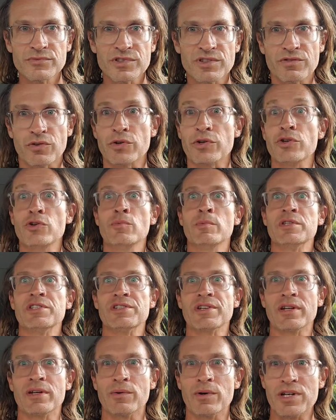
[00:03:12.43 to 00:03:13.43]
For humans,
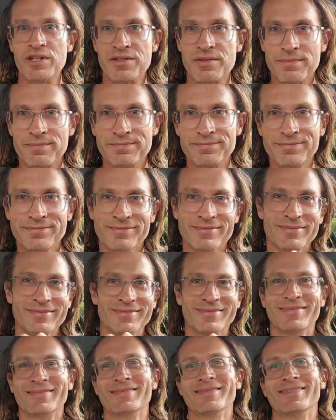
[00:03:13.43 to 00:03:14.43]
anyways.
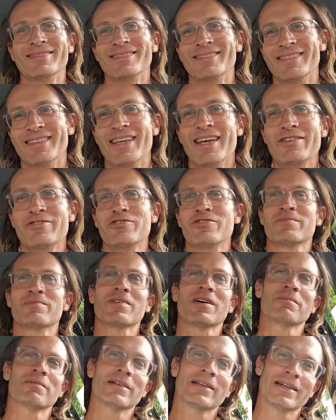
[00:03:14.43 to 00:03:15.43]
Nature's
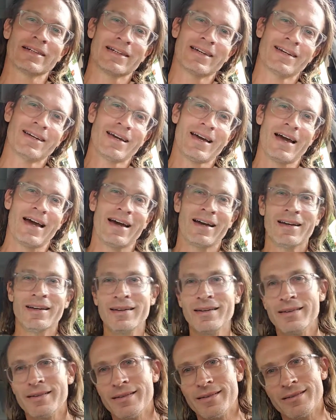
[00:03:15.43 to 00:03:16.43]
probably like,
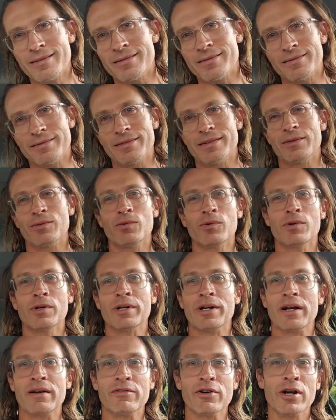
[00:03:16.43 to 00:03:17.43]

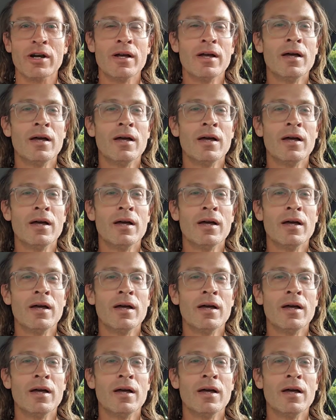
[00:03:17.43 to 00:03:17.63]
whatever.